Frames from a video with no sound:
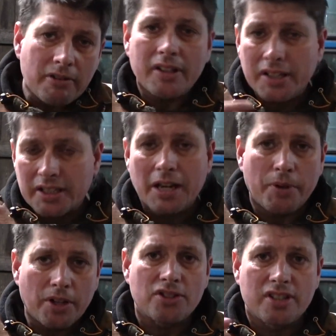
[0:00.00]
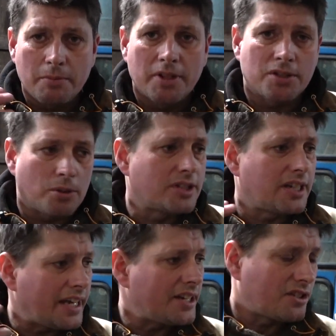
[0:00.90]
And I think say we've got similar sort of
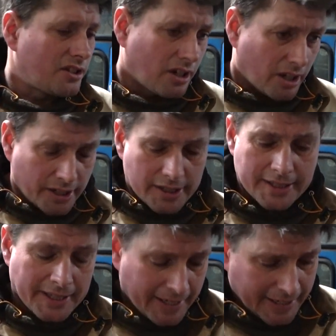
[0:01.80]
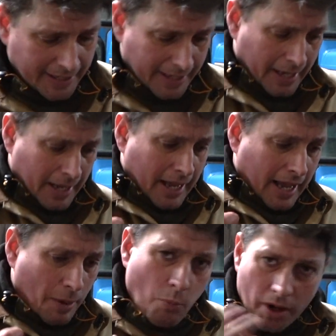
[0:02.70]
tastes and likes.
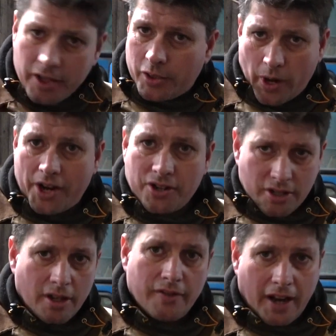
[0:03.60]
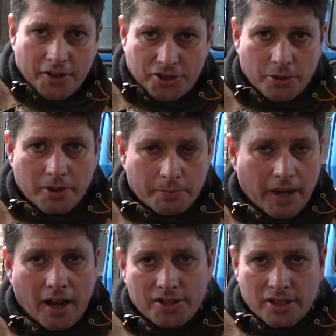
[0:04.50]
And one of the questions I've asked you in the
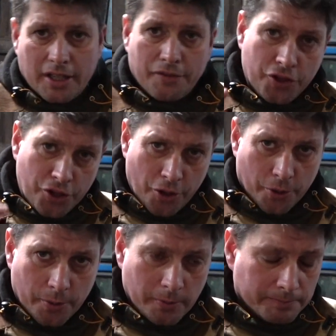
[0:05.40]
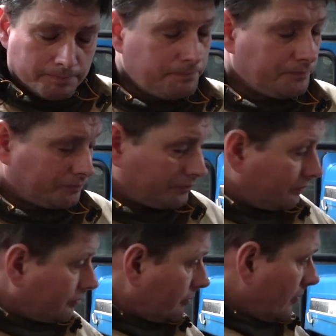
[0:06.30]
past is if you
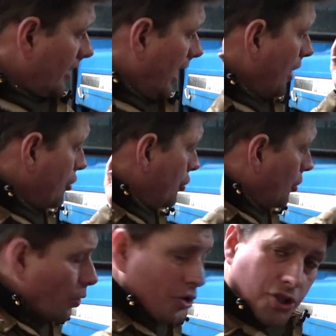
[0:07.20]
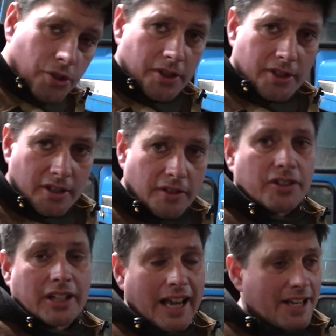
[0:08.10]
had your choice
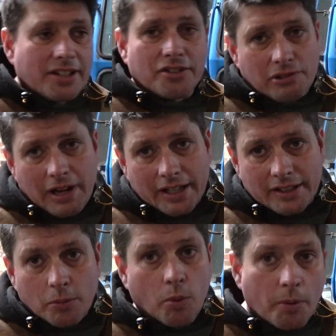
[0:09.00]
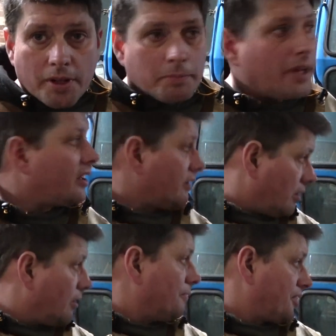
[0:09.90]
of classic tractor, what would it be?
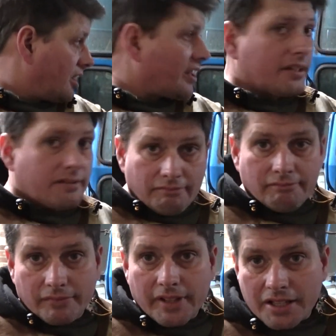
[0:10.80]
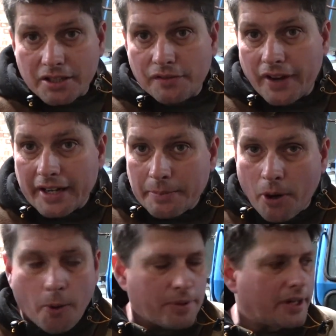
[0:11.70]
And obviously, this is fairly
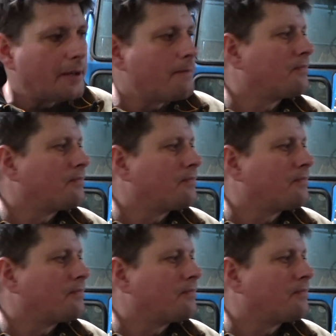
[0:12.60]
popular.